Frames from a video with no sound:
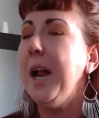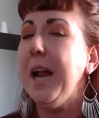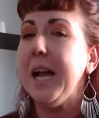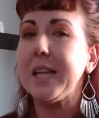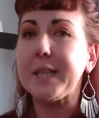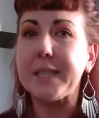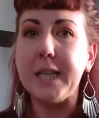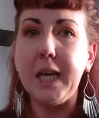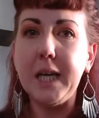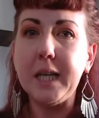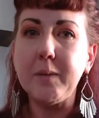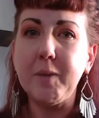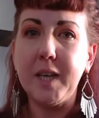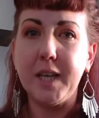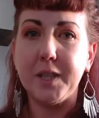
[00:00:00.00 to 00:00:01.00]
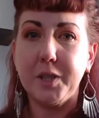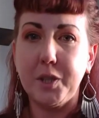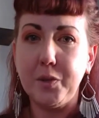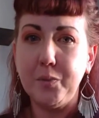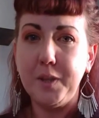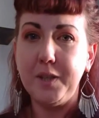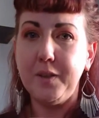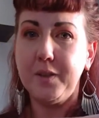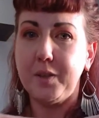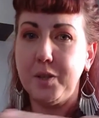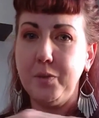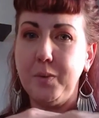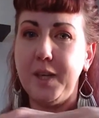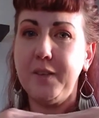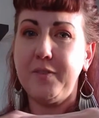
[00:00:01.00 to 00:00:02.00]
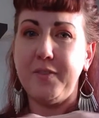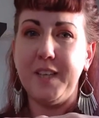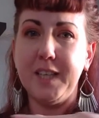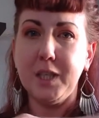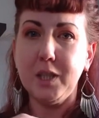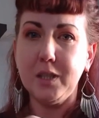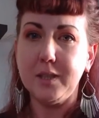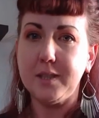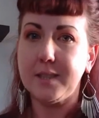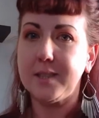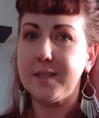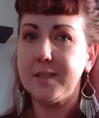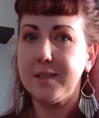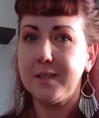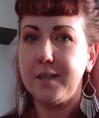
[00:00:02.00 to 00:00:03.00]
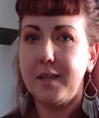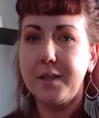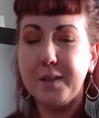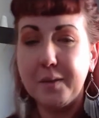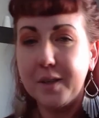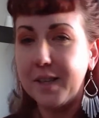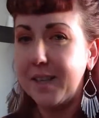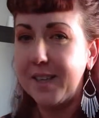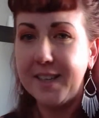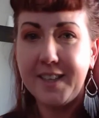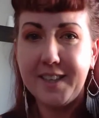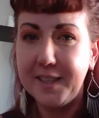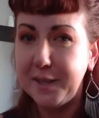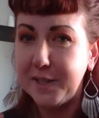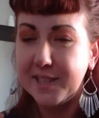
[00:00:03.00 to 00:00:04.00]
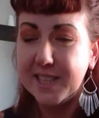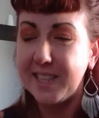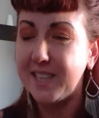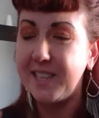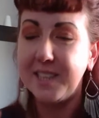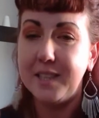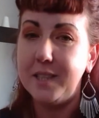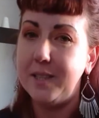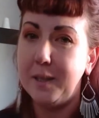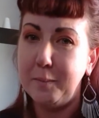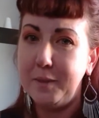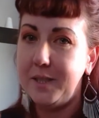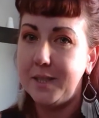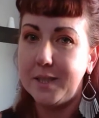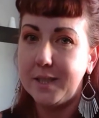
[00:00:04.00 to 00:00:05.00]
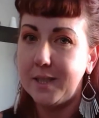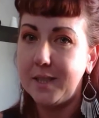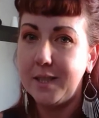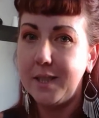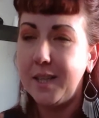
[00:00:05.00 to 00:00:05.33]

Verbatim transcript: At the time, they had two way, two way feeders on the. This is like the dumbest.